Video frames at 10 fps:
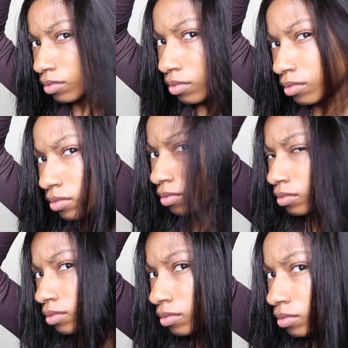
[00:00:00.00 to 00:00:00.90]
the bleach
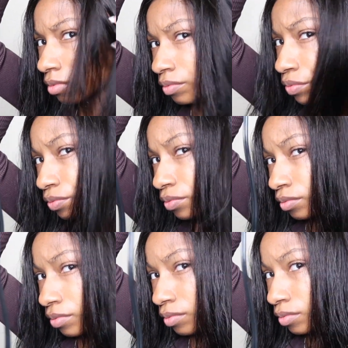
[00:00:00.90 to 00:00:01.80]
pretty well.
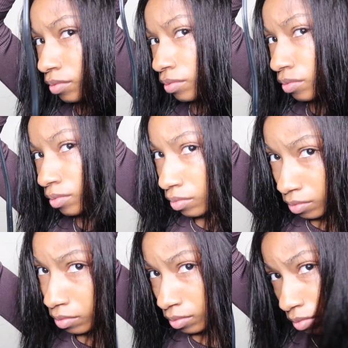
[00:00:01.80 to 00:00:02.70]
It did not take
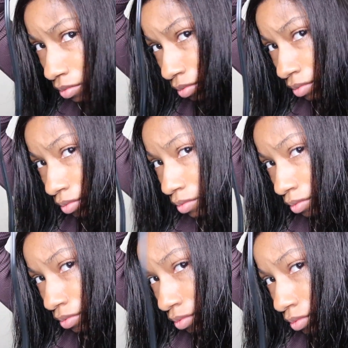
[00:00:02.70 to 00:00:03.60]
long at all. Like I said, I
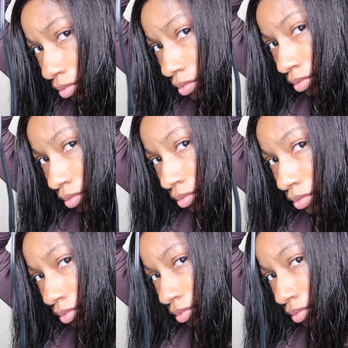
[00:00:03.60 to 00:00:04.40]
didn't even leave it on there